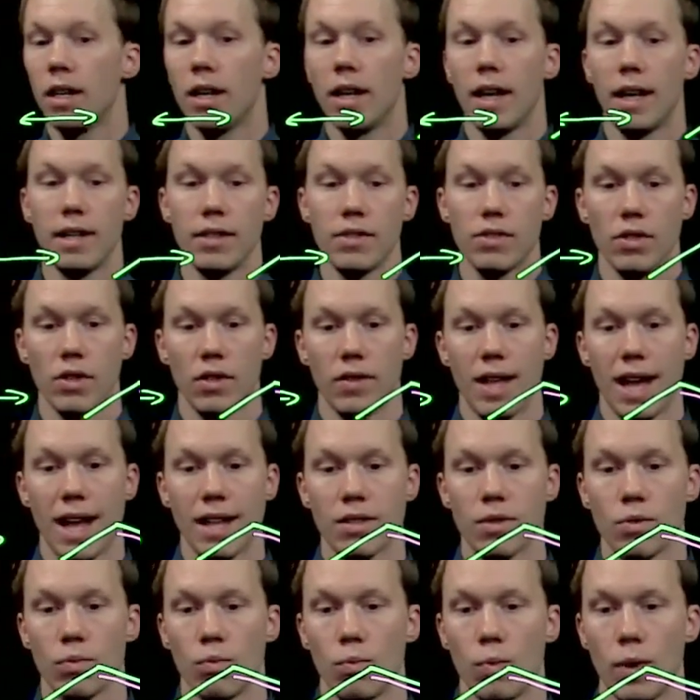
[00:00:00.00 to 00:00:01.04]
and so
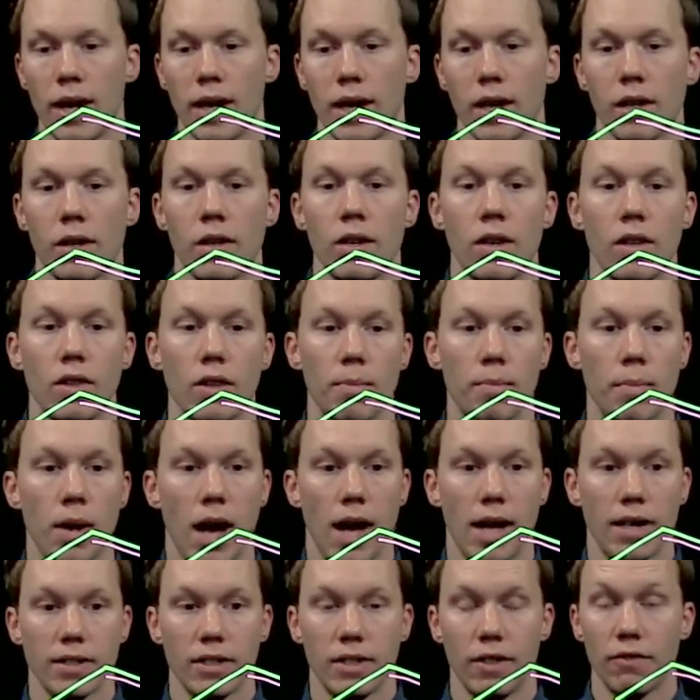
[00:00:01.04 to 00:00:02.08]
that's where the
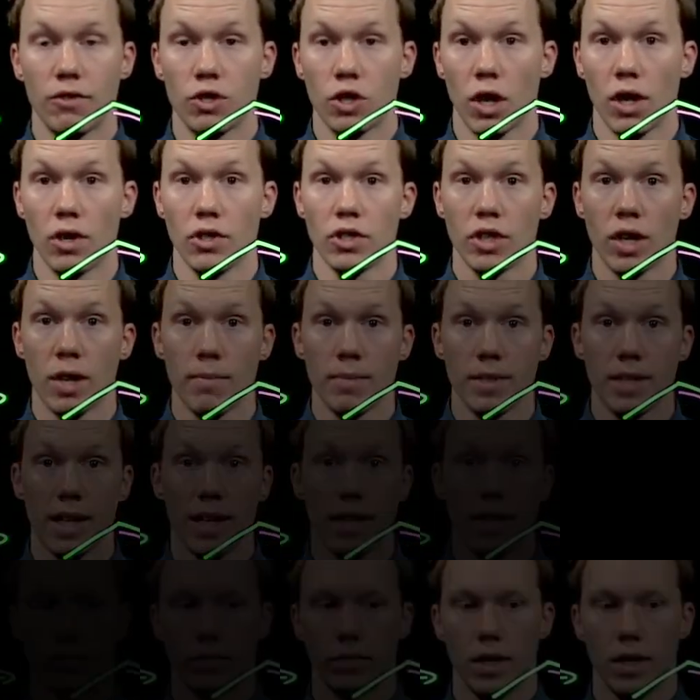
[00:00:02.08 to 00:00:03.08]
positive charge comes in.